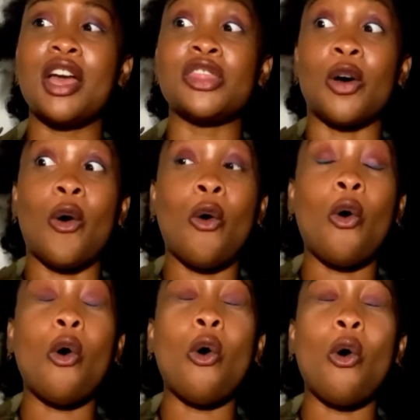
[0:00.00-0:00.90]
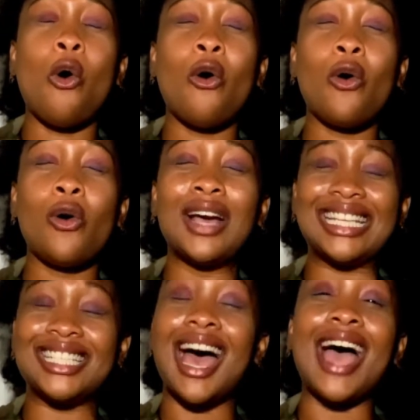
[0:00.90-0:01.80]
The whole
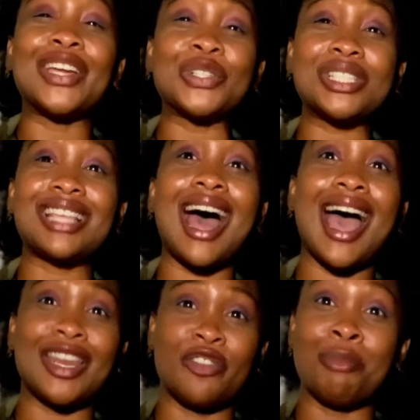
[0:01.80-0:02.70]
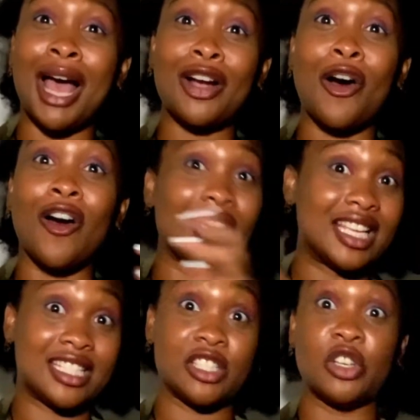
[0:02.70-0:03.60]
entire side of my car
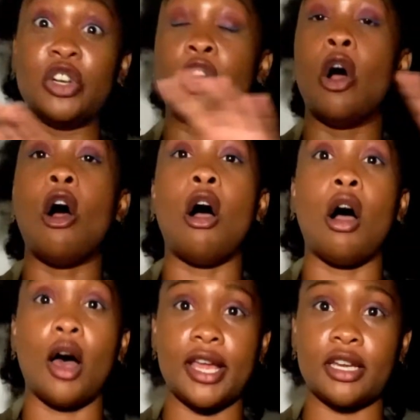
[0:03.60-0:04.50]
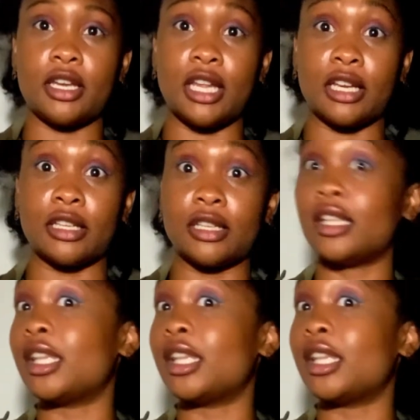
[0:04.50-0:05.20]
is gone, nigga.